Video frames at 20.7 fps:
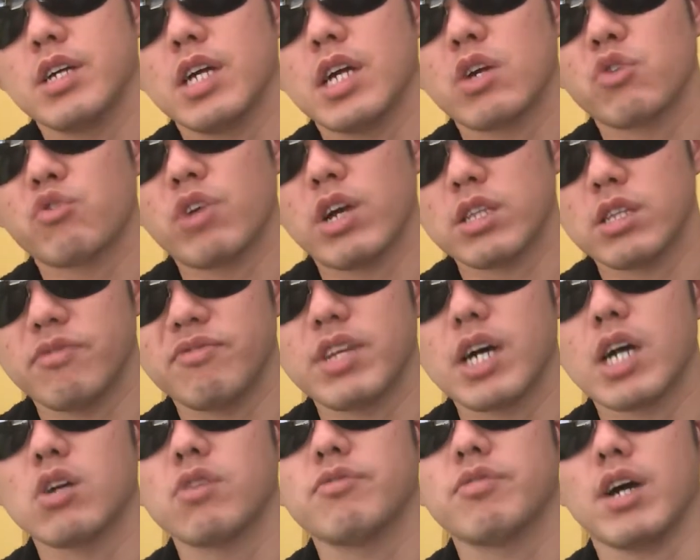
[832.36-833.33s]
Grand Theft
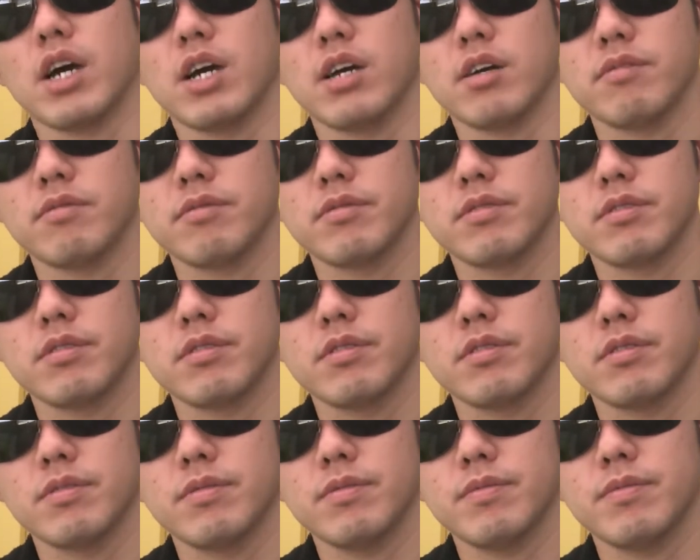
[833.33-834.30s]
Auto 5.
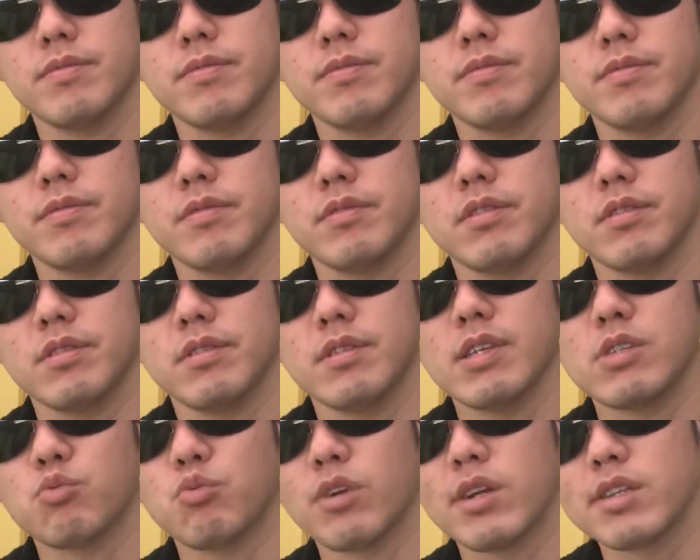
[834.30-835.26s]

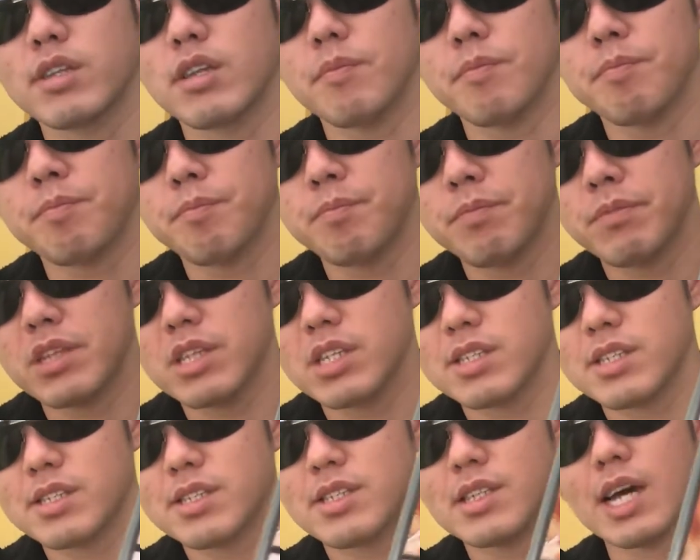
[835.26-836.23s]
It's one of the
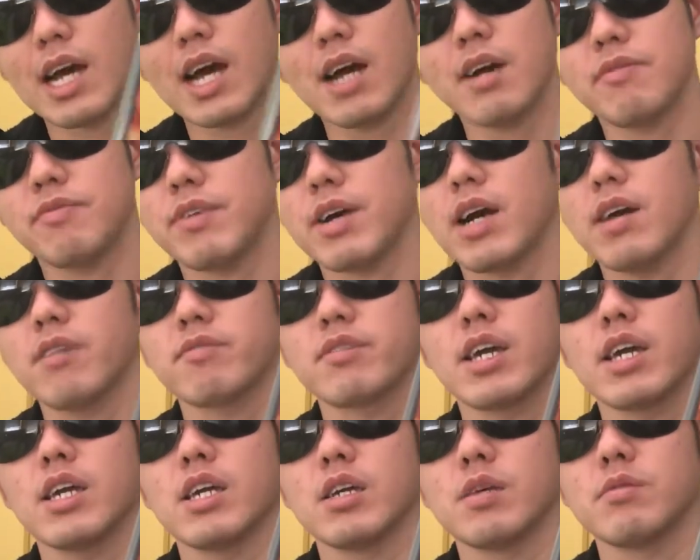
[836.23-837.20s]
top 5
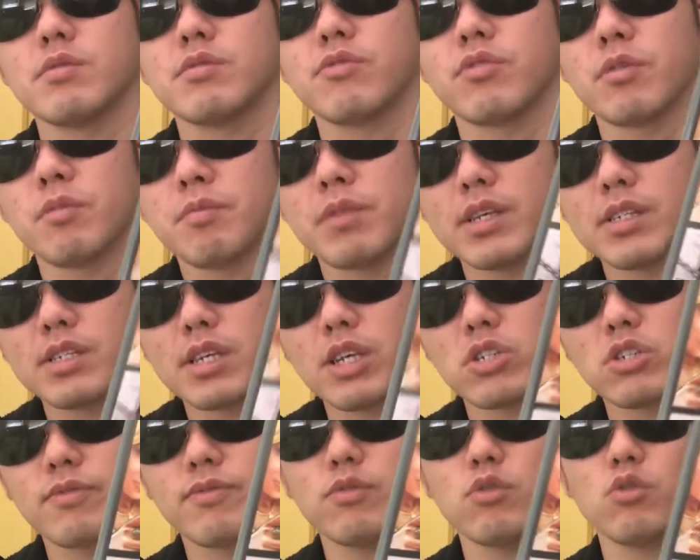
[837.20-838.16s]
games for the
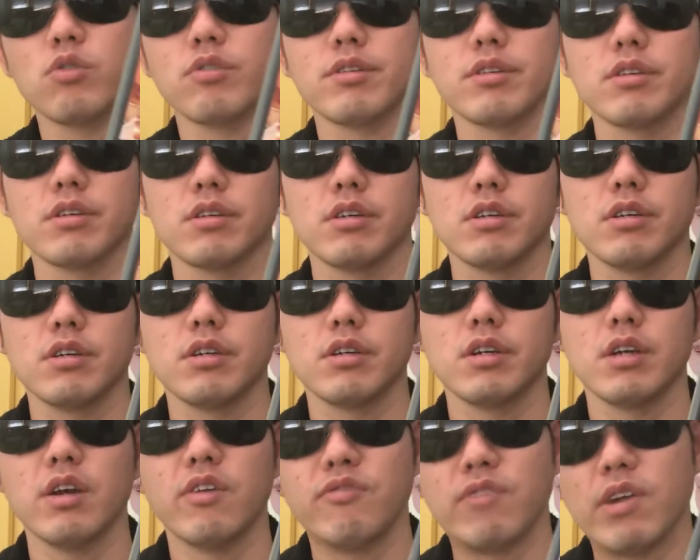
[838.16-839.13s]
PlayStation 4.
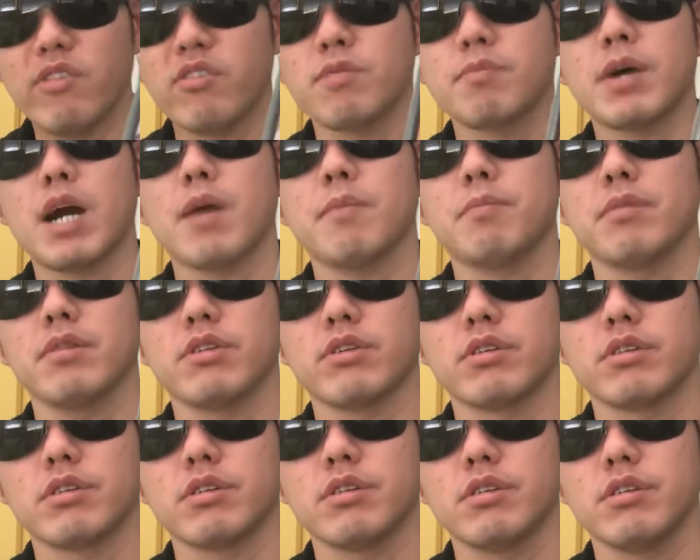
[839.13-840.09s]
Very popular.
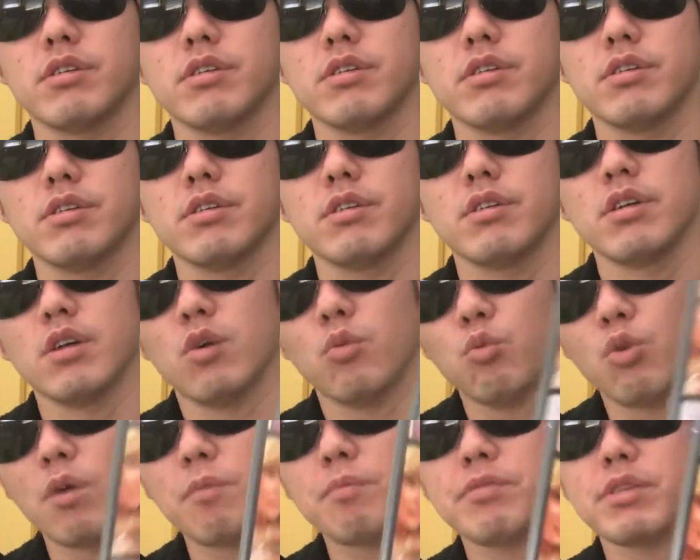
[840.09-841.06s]

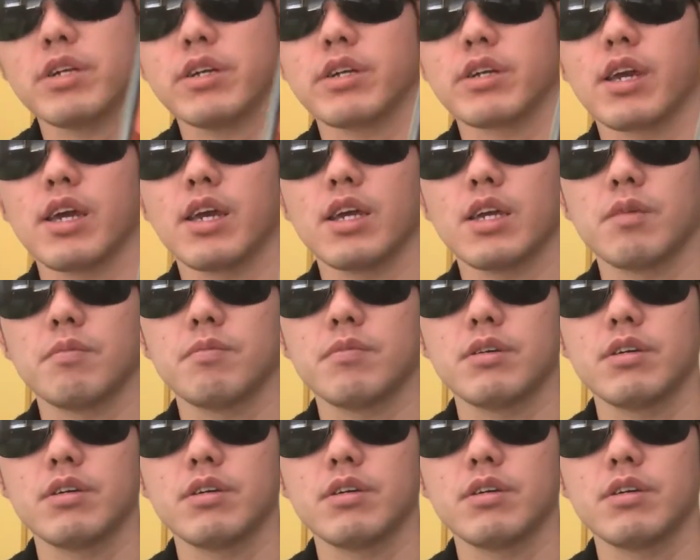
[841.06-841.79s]
1-player game.